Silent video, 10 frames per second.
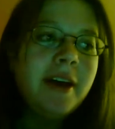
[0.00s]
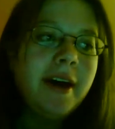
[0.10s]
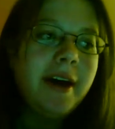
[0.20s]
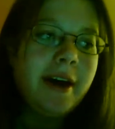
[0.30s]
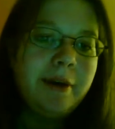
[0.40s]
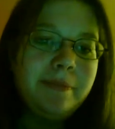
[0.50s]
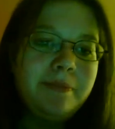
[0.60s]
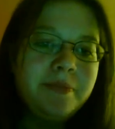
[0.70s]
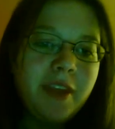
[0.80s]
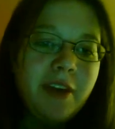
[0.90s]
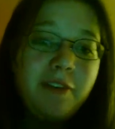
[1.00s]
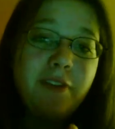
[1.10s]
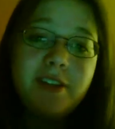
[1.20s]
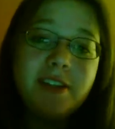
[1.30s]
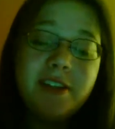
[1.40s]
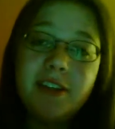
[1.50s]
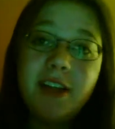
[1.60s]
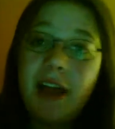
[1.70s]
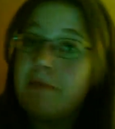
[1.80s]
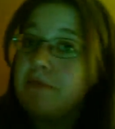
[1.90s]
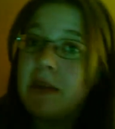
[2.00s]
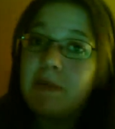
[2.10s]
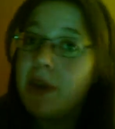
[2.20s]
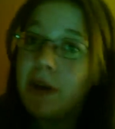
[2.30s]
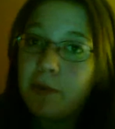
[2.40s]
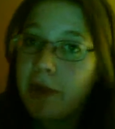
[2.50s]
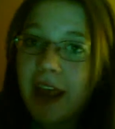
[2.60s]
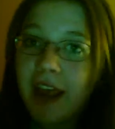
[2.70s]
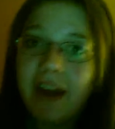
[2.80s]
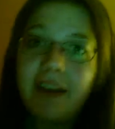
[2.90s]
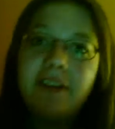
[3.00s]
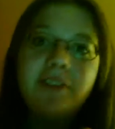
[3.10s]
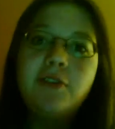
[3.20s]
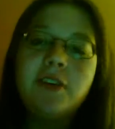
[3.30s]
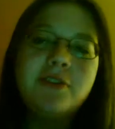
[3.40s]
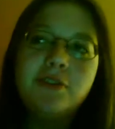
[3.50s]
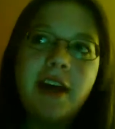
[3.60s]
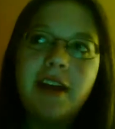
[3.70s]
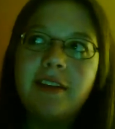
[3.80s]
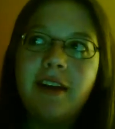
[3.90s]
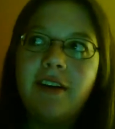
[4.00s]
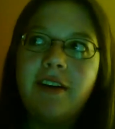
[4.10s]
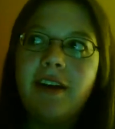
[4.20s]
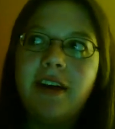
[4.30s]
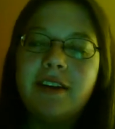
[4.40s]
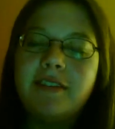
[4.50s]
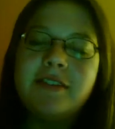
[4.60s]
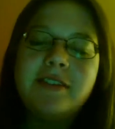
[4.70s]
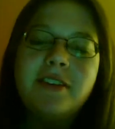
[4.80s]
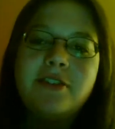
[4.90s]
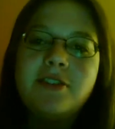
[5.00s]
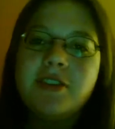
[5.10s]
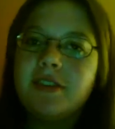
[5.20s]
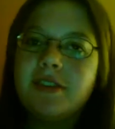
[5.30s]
Um, if it's to, like, meet Peter Pan, you can do that there. And there's just,